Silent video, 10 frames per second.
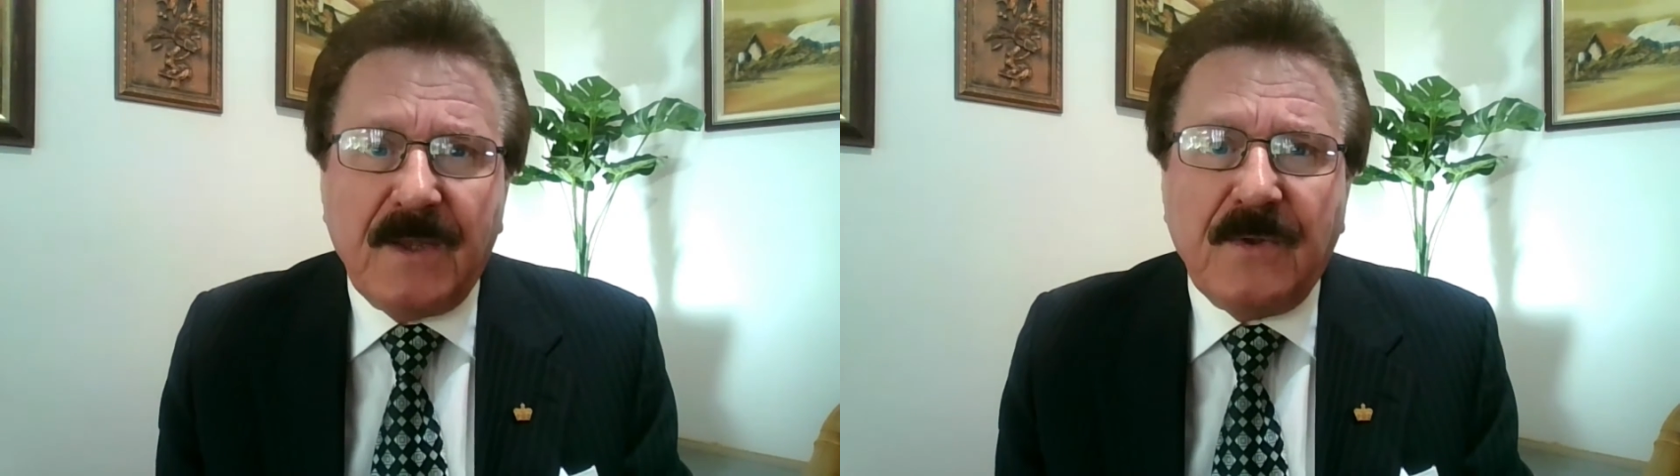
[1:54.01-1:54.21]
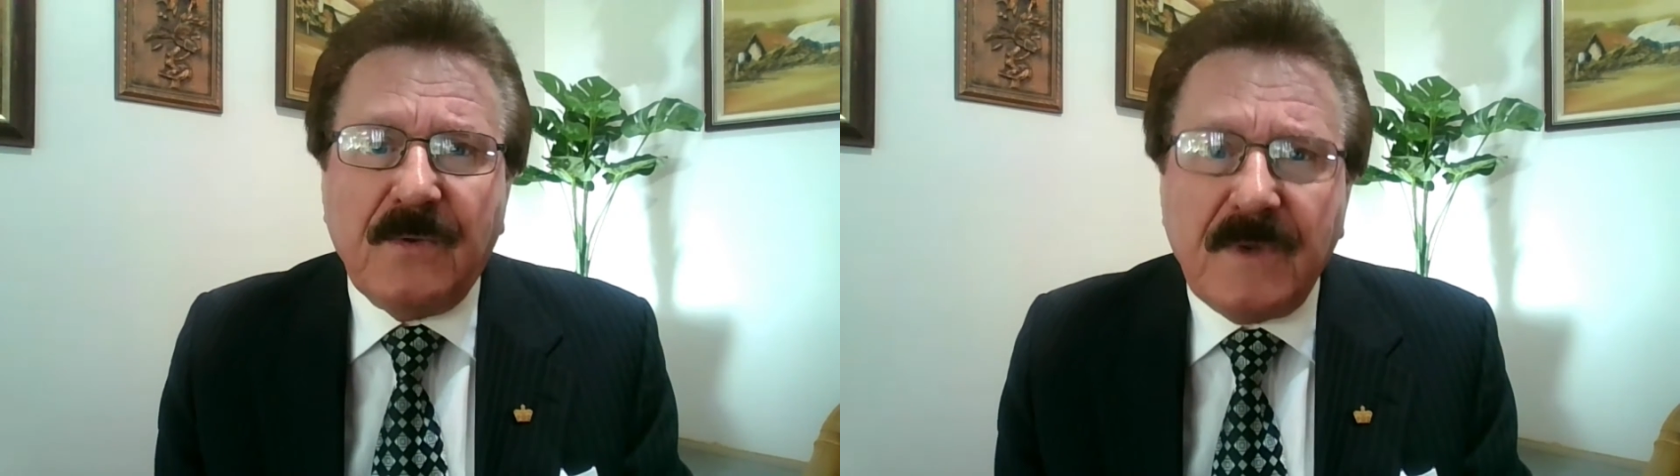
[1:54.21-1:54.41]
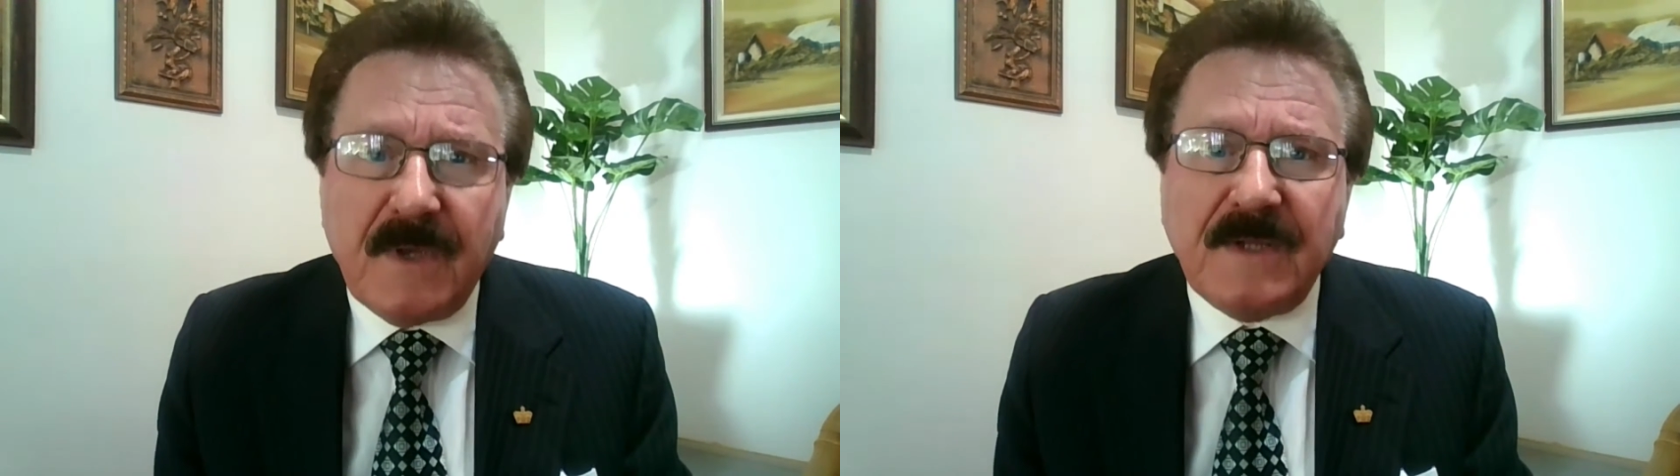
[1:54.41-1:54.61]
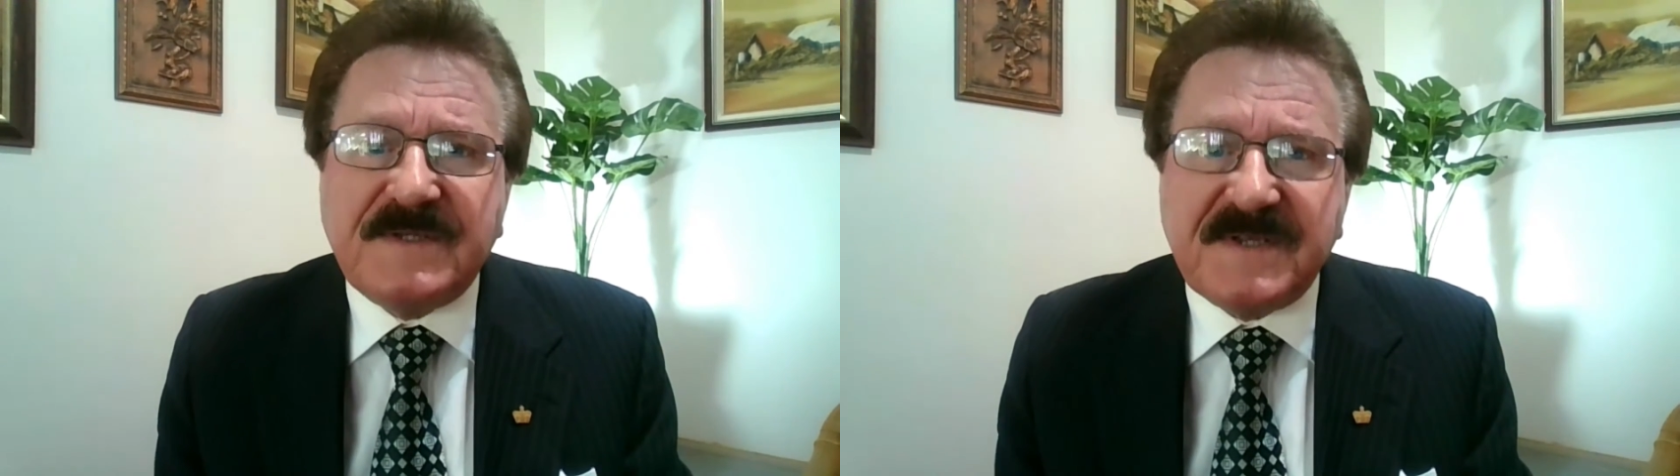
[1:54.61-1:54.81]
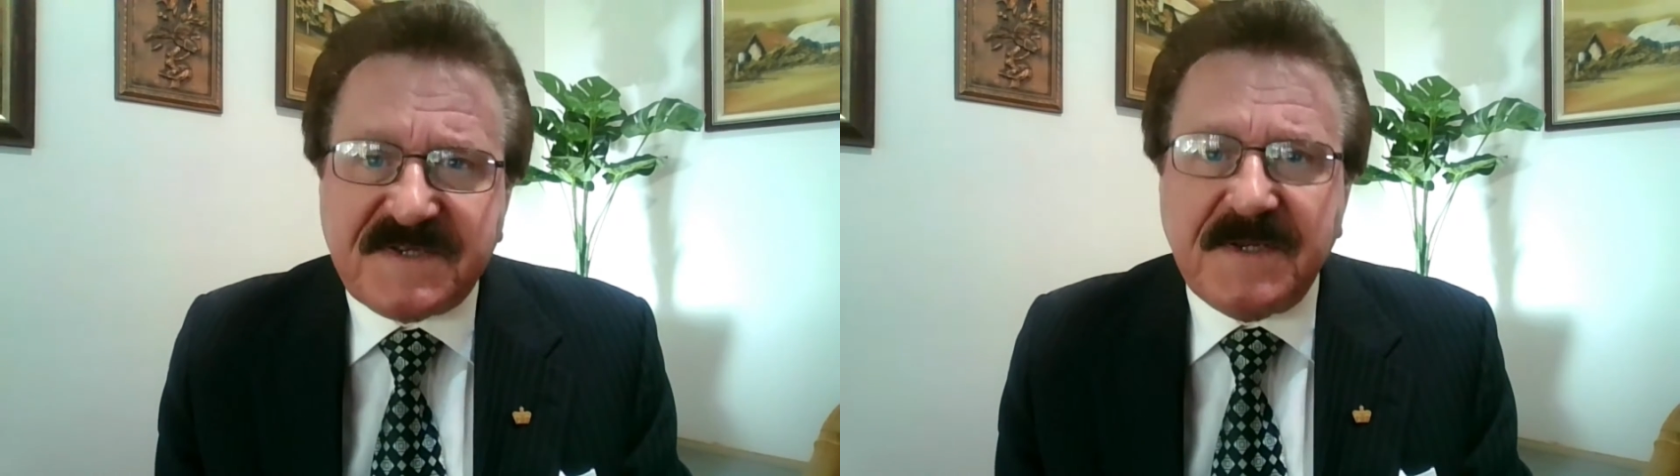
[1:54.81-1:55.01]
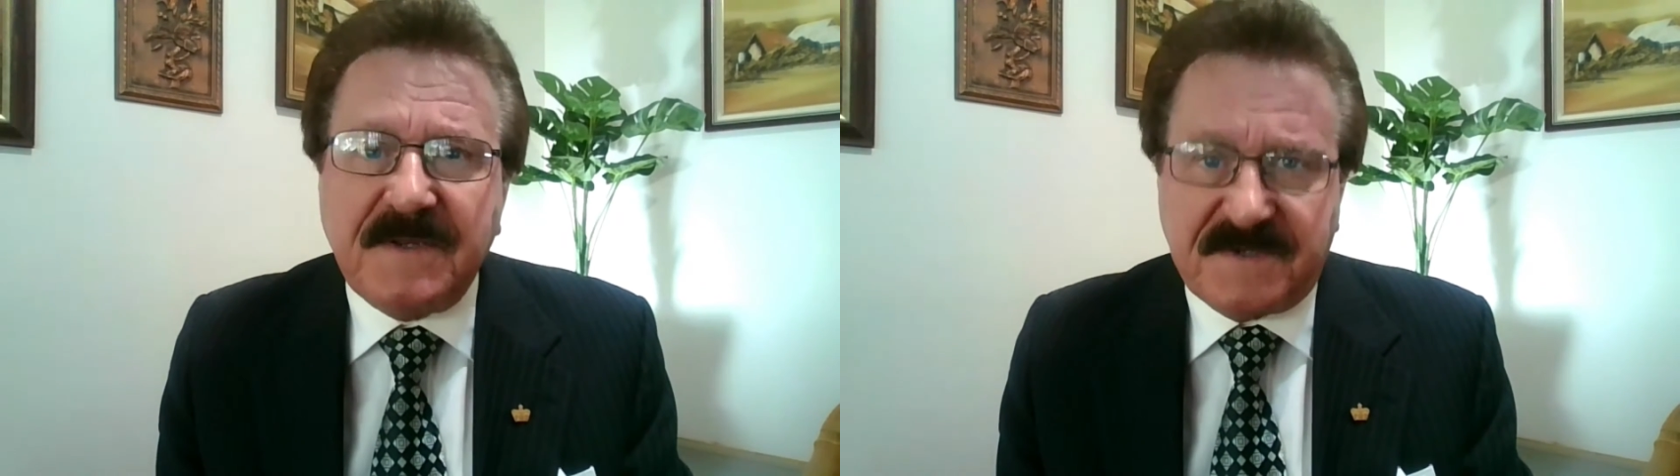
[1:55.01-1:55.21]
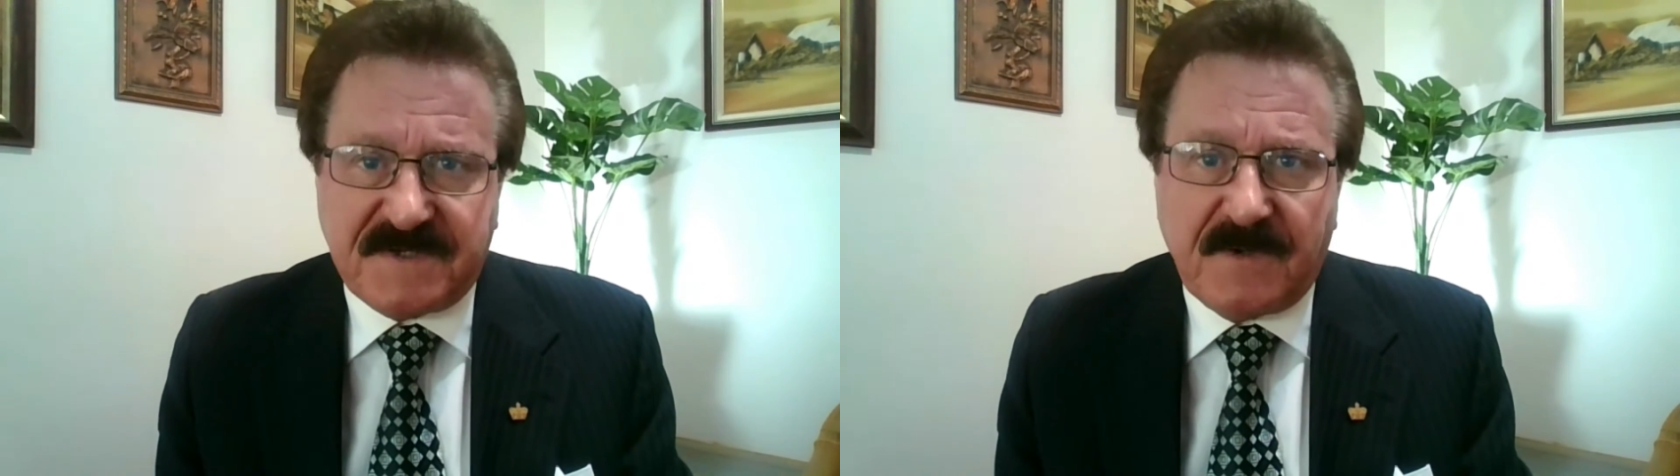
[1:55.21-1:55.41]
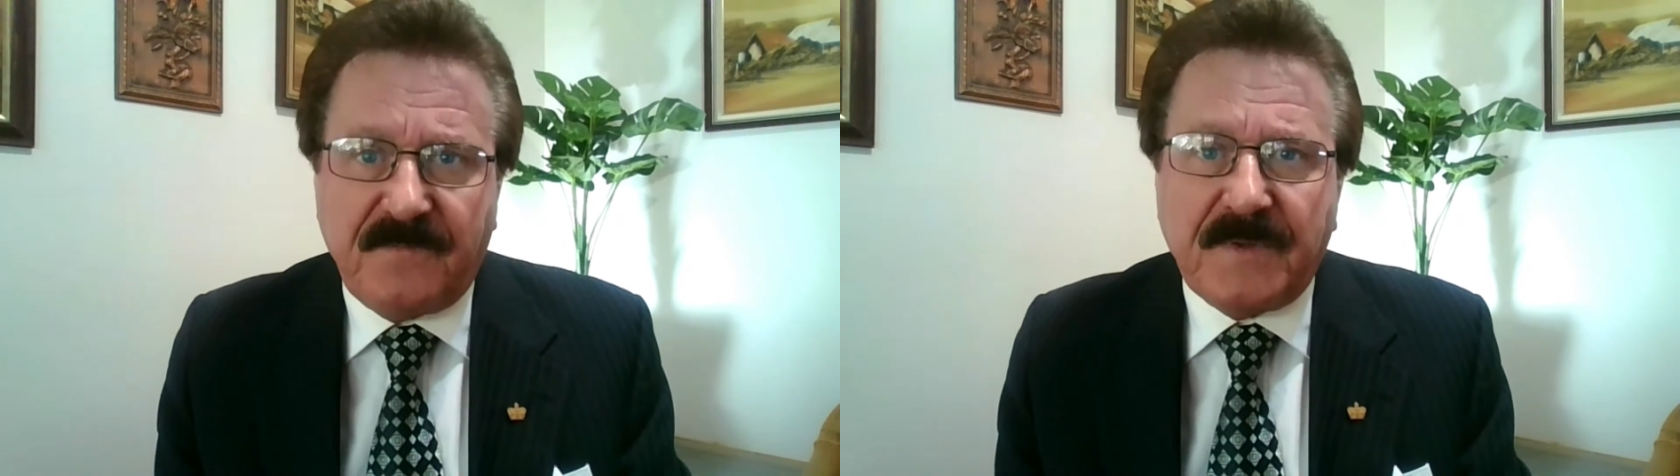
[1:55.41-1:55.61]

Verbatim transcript: you need to see yourself